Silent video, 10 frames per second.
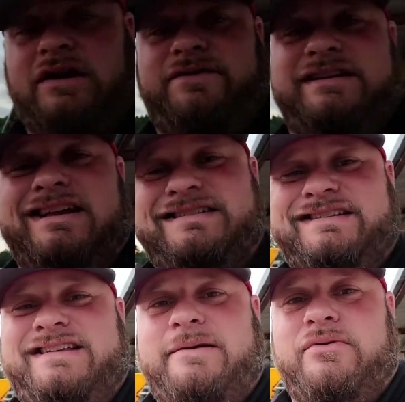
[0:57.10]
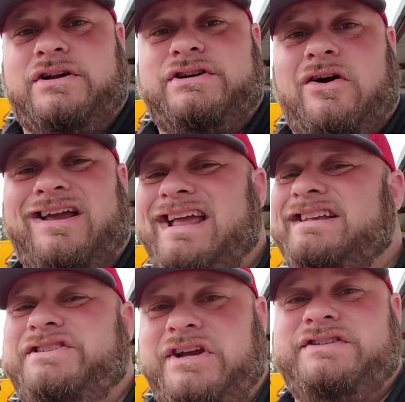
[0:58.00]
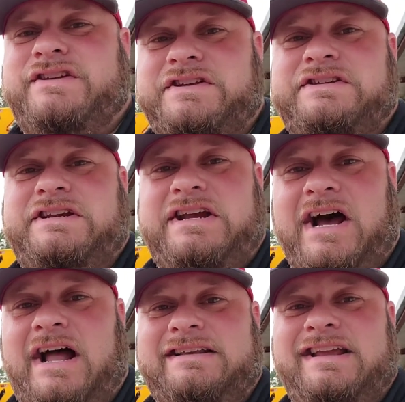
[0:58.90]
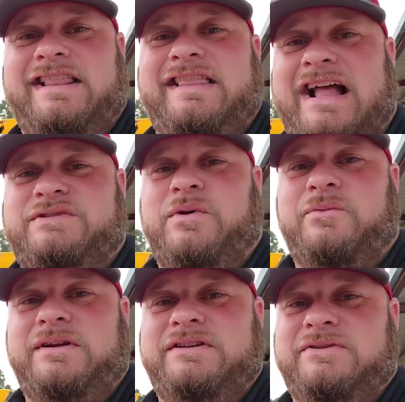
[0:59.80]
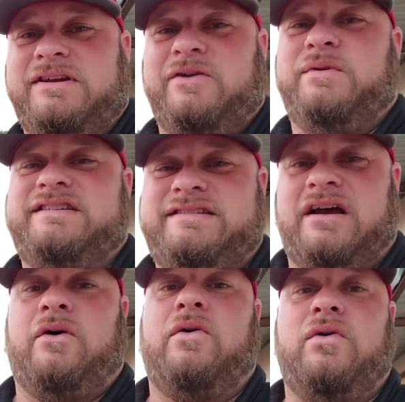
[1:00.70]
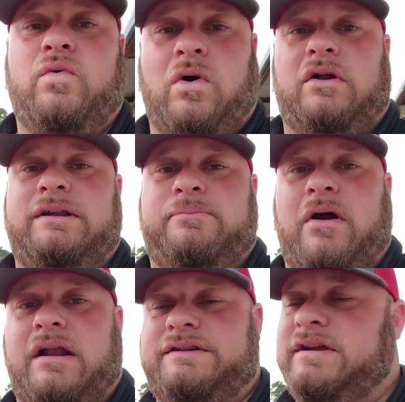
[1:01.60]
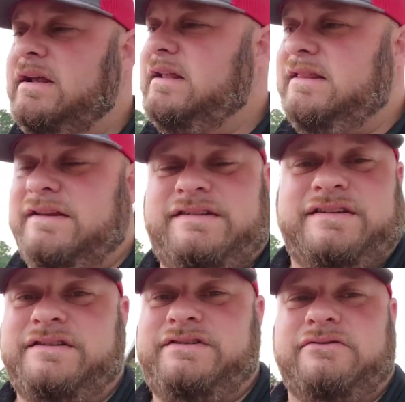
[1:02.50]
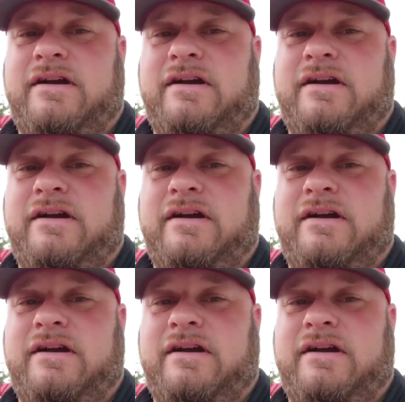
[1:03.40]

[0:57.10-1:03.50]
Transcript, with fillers: If it doesn't say Bush Hog, it just doesn't cut. And that's what we do here. We sell quality products. This isn't your